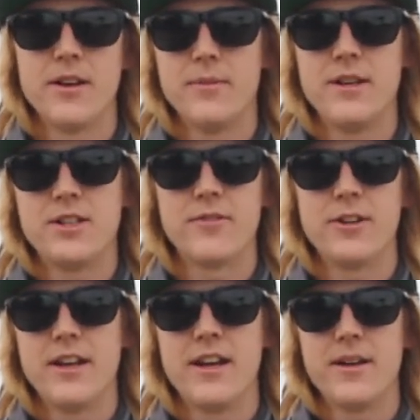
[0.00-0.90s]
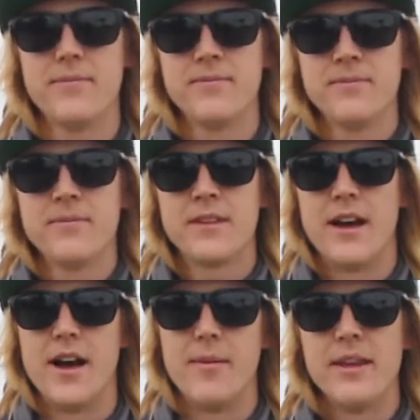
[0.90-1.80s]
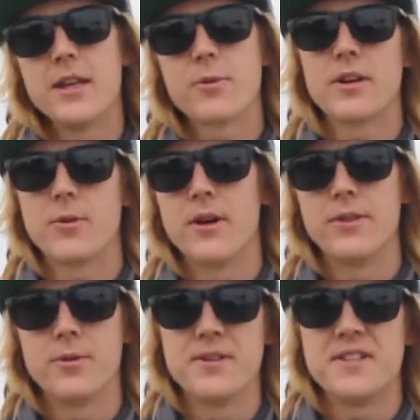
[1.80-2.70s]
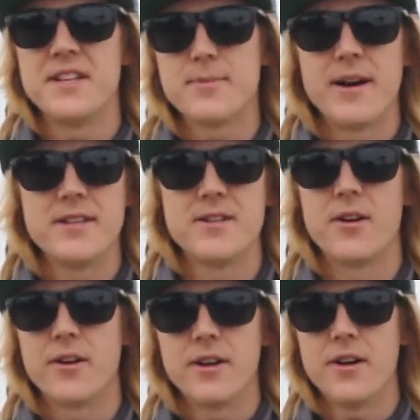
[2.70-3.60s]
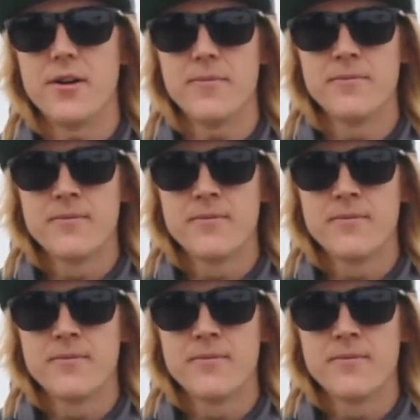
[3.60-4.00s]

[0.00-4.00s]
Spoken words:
on the beach every day, I think we're going to run through a CSpan scenario,